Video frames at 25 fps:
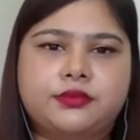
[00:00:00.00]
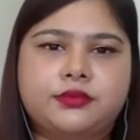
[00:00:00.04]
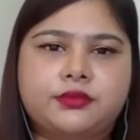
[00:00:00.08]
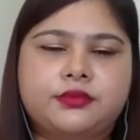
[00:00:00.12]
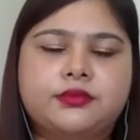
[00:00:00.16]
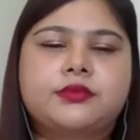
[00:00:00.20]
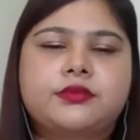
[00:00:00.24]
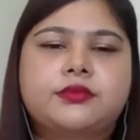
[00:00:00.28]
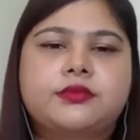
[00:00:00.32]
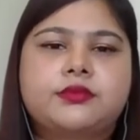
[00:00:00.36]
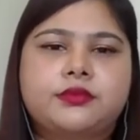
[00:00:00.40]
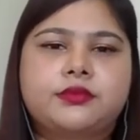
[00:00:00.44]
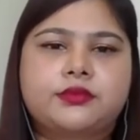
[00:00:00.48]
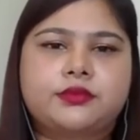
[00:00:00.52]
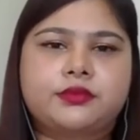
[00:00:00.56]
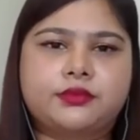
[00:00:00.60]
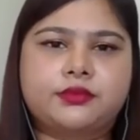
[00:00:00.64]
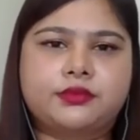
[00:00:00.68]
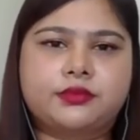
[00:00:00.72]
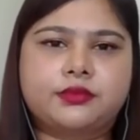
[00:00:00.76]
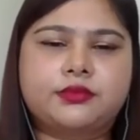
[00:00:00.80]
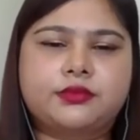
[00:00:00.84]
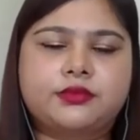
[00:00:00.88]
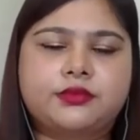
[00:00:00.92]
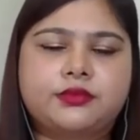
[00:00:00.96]

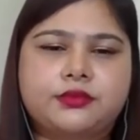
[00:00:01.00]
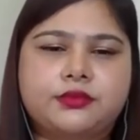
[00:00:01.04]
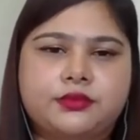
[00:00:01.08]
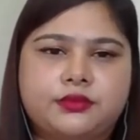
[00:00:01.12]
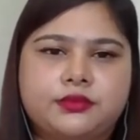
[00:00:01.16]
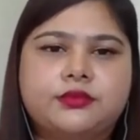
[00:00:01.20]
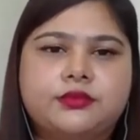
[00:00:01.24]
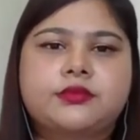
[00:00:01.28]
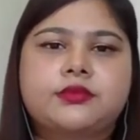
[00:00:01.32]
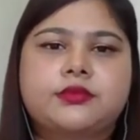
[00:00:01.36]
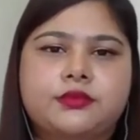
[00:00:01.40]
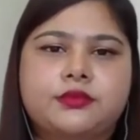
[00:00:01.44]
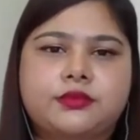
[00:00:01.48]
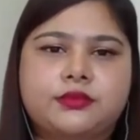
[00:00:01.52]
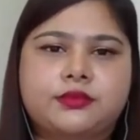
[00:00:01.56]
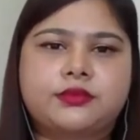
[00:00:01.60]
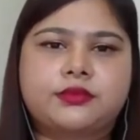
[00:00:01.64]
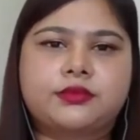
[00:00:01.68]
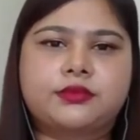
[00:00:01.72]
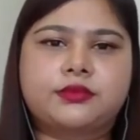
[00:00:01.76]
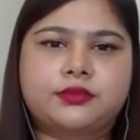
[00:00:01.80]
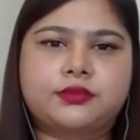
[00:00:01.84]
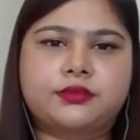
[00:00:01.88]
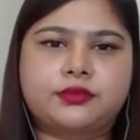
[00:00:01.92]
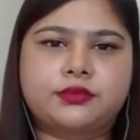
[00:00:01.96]

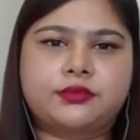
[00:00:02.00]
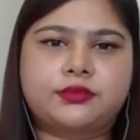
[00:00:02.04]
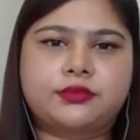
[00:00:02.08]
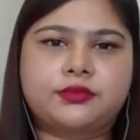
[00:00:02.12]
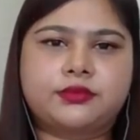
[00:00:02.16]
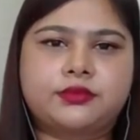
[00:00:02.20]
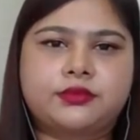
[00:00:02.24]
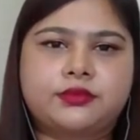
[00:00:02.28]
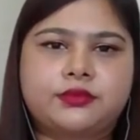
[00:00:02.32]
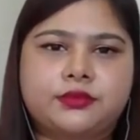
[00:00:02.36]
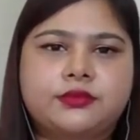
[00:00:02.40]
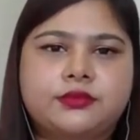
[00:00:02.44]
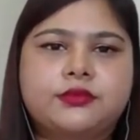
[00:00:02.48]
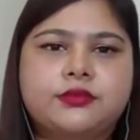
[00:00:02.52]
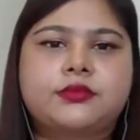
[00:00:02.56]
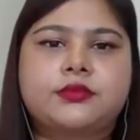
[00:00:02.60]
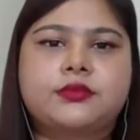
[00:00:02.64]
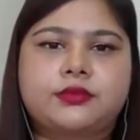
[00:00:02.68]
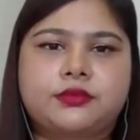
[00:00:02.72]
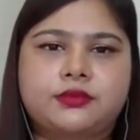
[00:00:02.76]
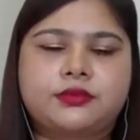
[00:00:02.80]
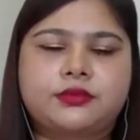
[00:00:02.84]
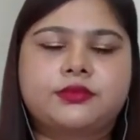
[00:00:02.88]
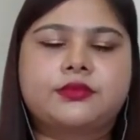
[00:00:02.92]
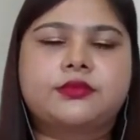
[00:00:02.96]

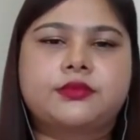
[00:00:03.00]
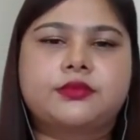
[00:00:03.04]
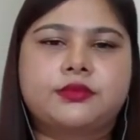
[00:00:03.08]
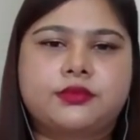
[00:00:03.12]
No words are spoken by the person on screen.